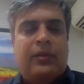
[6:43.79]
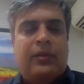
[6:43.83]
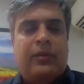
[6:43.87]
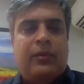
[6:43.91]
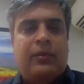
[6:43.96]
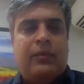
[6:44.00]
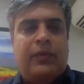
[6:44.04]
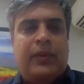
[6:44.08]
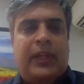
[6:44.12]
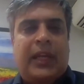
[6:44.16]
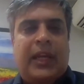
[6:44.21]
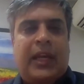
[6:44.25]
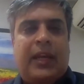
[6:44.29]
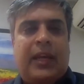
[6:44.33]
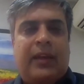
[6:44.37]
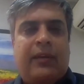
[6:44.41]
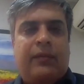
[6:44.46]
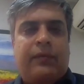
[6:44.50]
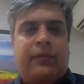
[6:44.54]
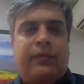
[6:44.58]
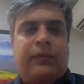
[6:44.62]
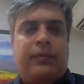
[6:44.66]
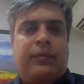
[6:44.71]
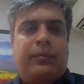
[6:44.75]
so we
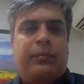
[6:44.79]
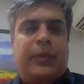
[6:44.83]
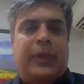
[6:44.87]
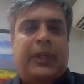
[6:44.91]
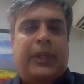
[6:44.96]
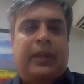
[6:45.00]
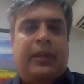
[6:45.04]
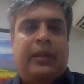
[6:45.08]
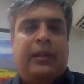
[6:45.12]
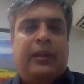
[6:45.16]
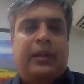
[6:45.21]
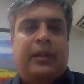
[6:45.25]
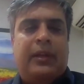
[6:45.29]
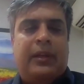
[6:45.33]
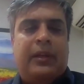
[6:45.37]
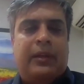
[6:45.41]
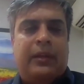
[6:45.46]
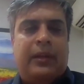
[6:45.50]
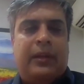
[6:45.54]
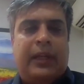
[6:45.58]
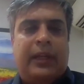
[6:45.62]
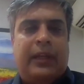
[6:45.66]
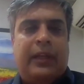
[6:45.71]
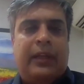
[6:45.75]
have been
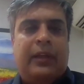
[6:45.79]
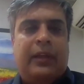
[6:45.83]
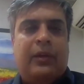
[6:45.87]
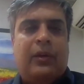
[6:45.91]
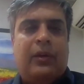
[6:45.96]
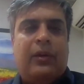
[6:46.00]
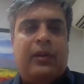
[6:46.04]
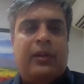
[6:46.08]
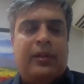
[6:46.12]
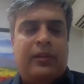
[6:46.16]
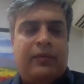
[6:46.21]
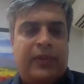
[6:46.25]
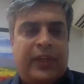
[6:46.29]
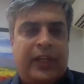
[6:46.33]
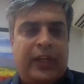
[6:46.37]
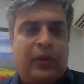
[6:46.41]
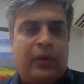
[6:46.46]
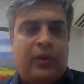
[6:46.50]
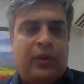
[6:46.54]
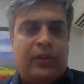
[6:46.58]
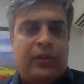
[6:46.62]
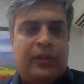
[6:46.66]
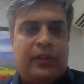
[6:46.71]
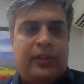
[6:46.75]
uh, taking orders very
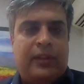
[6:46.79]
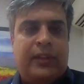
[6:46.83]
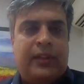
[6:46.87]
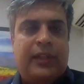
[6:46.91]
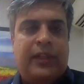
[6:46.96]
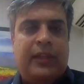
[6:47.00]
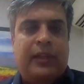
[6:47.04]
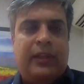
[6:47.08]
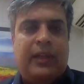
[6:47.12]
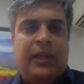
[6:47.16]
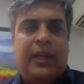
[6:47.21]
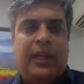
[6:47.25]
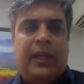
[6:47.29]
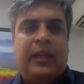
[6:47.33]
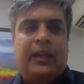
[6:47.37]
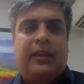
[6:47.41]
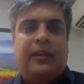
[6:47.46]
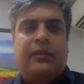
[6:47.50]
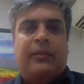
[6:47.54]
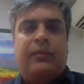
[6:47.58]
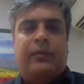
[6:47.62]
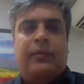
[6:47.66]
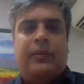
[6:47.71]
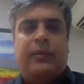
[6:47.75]
cautiously
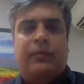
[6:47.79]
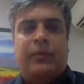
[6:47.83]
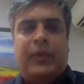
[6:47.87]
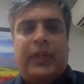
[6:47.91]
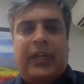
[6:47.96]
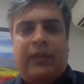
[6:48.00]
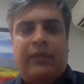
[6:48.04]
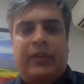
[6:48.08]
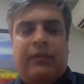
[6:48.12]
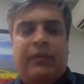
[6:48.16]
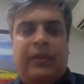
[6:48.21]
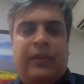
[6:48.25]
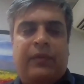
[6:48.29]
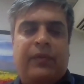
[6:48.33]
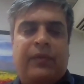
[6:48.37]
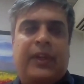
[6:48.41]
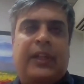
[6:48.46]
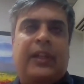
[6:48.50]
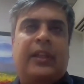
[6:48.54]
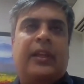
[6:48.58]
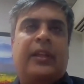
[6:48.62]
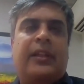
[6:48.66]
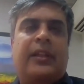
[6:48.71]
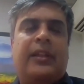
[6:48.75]
and wherever we
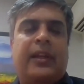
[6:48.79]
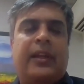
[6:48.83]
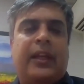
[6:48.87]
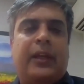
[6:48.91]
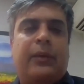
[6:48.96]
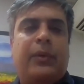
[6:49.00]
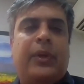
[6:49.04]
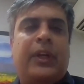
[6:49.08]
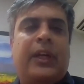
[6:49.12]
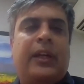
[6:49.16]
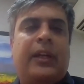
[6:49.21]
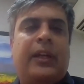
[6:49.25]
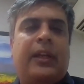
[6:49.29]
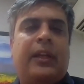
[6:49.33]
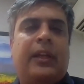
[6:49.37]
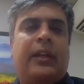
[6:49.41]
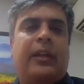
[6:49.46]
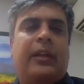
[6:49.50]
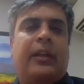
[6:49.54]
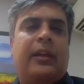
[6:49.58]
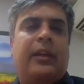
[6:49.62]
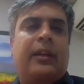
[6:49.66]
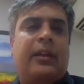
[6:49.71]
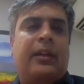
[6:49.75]
feel that the
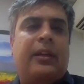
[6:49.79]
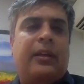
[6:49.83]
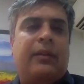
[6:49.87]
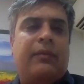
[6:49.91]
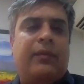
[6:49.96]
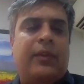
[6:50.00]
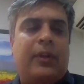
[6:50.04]
liquidity uh,